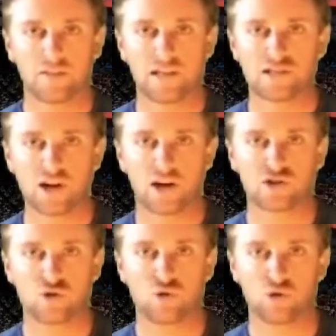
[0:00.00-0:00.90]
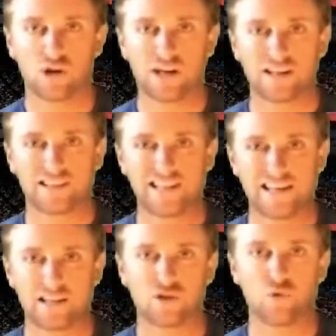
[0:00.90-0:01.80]
These guys are all
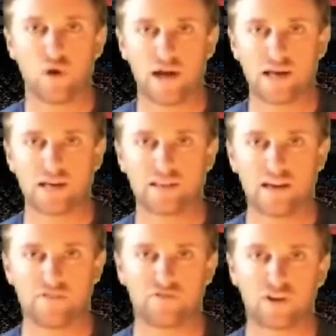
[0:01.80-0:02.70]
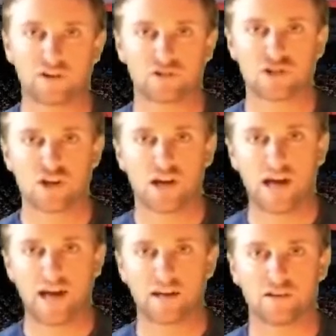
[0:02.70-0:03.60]
leading the way in their fields,
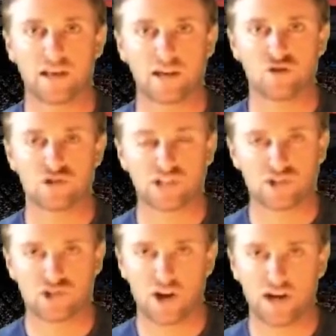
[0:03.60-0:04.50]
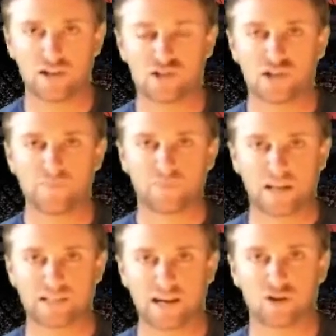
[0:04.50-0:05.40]
and they're using science
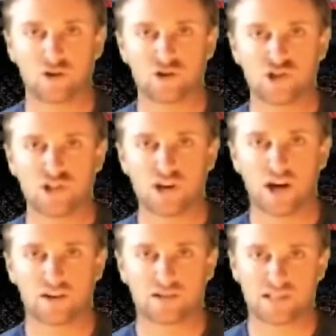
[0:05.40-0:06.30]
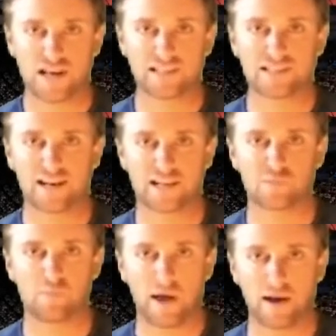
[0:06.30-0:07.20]
and technology to understand
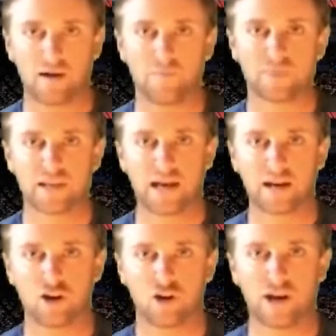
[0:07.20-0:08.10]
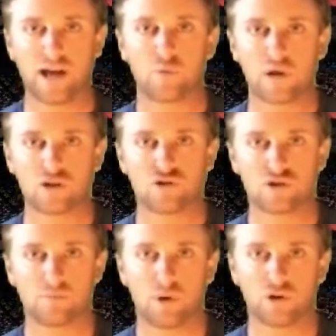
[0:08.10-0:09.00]
tennis better and learn how we can use
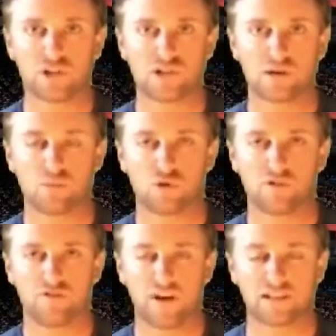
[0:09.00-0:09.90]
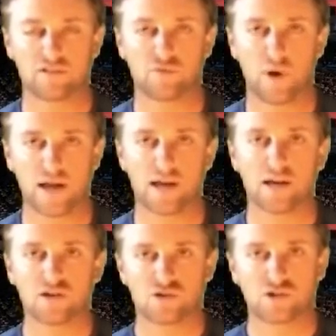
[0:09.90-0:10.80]
our bodies in a more effective way.
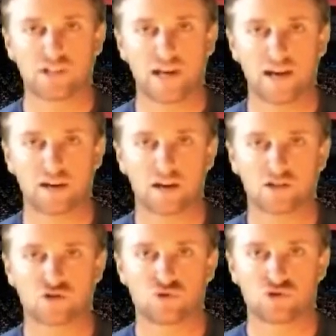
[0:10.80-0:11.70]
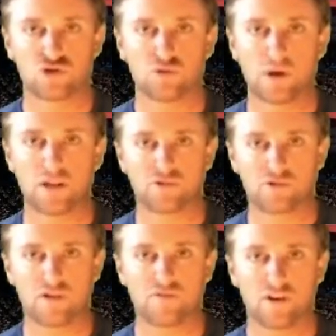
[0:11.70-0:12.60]
So today I'd like to talk to you about
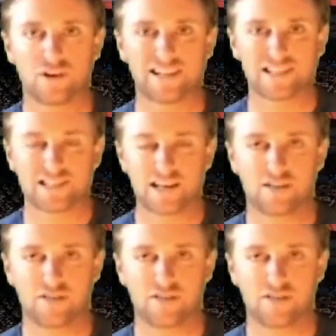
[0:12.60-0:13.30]
3 very distinct